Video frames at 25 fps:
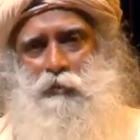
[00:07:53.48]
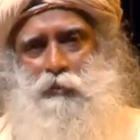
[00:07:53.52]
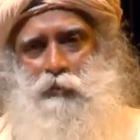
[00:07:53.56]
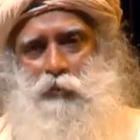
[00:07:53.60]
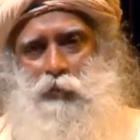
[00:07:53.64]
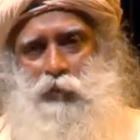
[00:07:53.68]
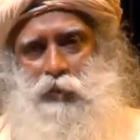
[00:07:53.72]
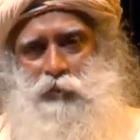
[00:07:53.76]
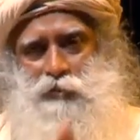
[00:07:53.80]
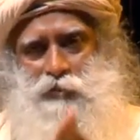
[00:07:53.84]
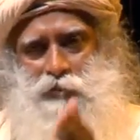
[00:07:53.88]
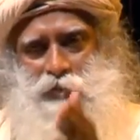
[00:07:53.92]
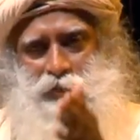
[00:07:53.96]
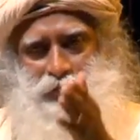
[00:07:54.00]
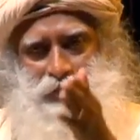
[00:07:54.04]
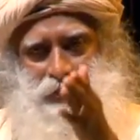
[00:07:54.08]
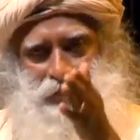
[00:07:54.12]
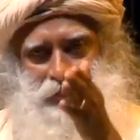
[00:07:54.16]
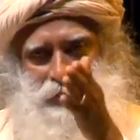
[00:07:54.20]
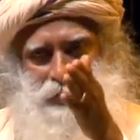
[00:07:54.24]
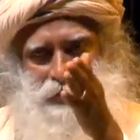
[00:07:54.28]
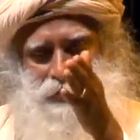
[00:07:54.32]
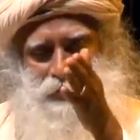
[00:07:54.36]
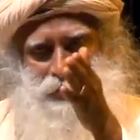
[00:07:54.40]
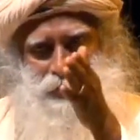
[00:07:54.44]
what
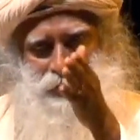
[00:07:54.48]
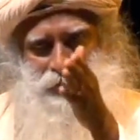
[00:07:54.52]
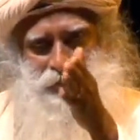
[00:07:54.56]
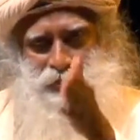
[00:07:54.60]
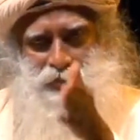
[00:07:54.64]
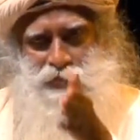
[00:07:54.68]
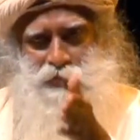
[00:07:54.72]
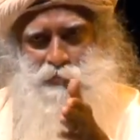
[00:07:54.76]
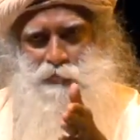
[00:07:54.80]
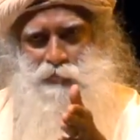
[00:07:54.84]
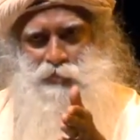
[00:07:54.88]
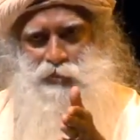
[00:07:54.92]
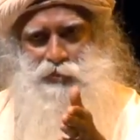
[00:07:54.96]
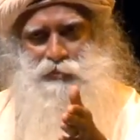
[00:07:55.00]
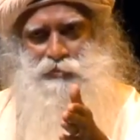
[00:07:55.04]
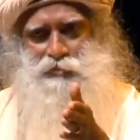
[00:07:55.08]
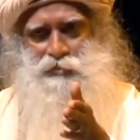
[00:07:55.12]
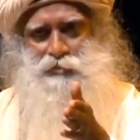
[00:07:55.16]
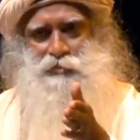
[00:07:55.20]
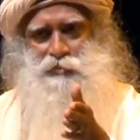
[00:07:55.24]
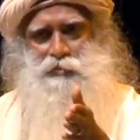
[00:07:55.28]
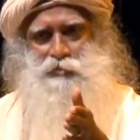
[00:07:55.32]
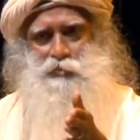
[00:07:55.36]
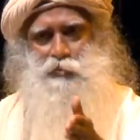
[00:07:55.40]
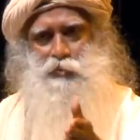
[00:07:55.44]
inner engineering
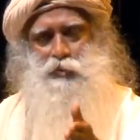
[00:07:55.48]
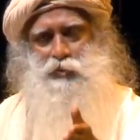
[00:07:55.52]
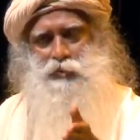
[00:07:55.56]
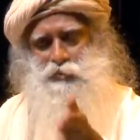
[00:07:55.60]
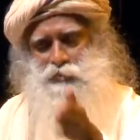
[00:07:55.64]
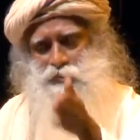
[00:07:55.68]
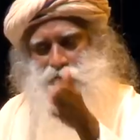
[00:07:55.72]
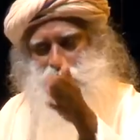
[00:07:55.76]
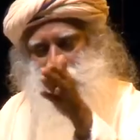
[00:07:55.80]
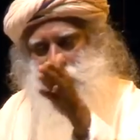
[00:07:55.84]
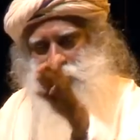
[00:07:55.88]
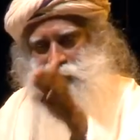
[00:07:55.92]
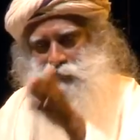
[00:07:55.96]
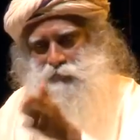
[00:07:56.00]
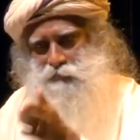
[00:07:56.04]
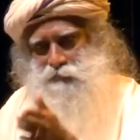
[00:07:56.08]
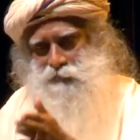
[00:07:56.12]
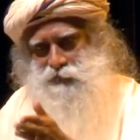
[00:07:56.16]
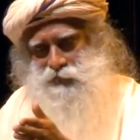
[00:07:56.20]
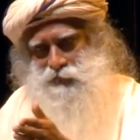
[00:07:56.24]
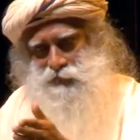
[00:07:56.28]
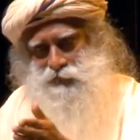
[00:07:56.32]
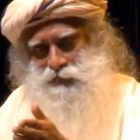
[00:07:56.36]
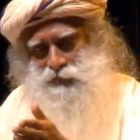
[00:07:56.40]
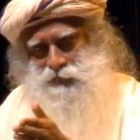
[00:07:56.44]
means, what yoga
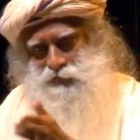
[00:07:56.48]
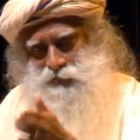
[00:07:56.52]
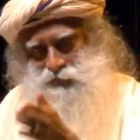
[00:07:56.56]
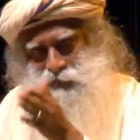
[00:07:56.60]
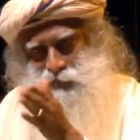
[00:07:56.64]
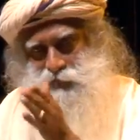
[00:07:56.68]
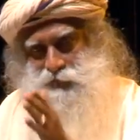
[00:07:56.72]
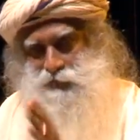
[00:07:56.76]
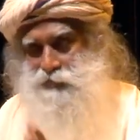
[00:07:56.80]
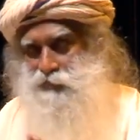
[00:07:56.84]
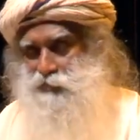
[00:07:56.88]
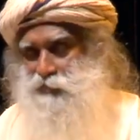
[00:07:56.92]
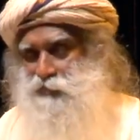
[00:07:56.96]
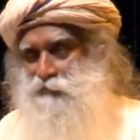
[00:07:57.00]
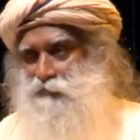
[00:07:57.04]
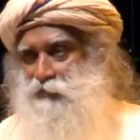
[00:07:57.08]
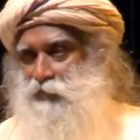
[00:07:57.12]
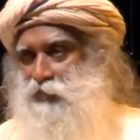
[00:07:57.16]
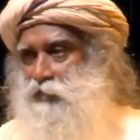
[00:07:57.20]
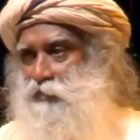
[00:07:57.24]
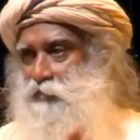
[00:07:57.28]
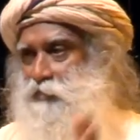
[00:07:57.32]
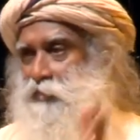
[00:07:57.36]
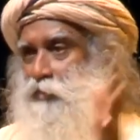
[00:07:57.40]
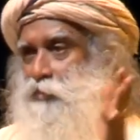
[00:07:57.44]
means is just this.
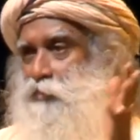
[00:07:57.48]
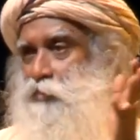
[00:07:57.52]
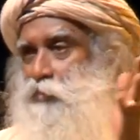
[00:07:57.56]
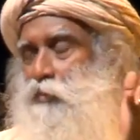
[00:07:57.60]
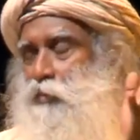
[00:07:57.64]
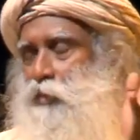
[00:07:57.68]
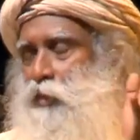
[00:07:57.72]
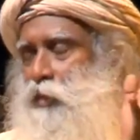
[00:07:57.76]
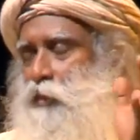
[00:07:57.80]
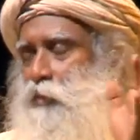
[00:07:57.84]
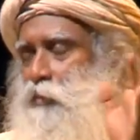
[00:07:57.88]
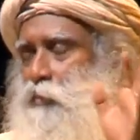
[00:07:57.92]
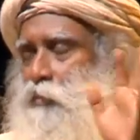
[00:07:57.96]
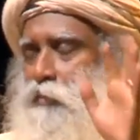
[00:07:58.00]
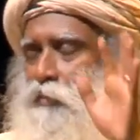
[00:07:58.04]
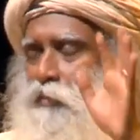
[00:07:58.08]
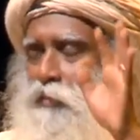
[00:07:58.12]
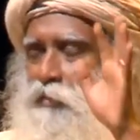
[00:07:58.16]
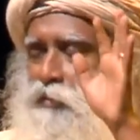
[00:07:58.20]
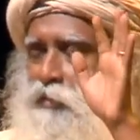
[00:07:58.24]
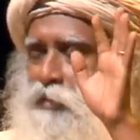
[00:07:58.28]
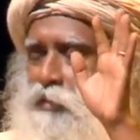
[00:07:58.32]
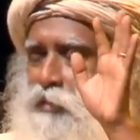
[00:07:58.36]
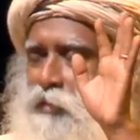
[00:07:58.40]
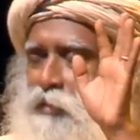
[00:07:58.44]
When I say yoga,
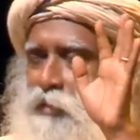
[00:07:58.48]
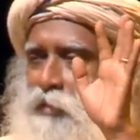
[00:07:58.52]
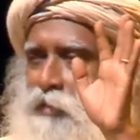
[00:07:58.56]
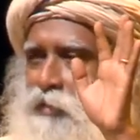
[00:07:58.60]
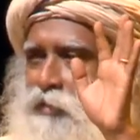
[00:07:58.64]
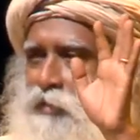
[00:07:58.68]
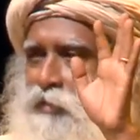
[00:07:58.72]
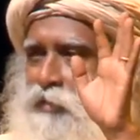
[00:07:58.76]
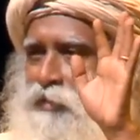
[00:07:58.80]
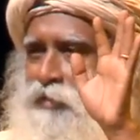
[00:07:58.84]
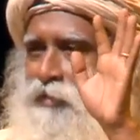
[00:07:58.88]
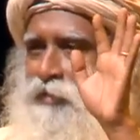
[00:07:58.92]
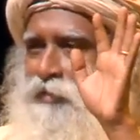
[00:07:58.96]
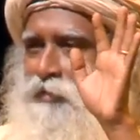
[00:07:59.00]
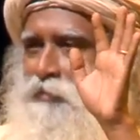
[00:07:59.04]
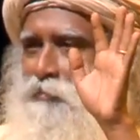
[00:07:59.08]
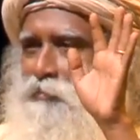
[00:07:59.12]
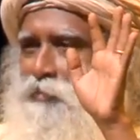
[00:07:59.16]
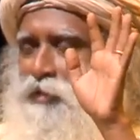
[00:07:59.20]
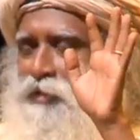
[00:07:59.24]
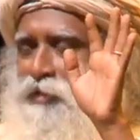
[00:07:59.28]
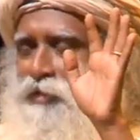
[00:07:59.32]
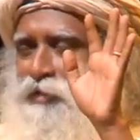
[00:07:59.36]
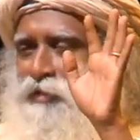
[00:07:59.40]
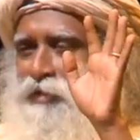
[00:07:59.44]
don't… Uh,
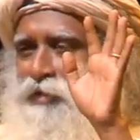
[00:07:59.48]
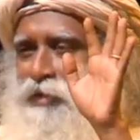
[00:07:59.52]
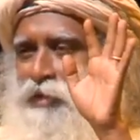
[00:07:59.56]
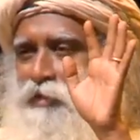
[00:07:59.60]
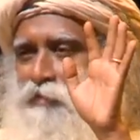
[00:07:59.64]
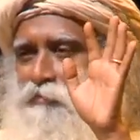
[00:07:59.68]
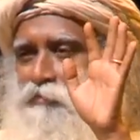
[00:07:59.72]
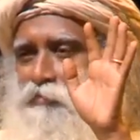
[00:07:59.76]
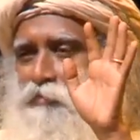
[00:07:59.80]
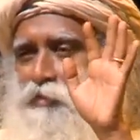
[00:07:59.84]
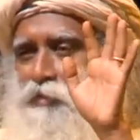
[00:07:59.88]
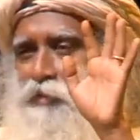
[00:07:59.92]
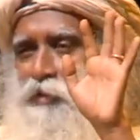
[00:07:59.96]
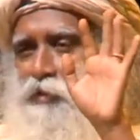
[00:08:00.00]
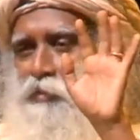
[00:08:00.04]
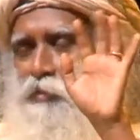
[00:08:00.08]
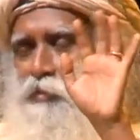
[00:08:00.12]
being in California,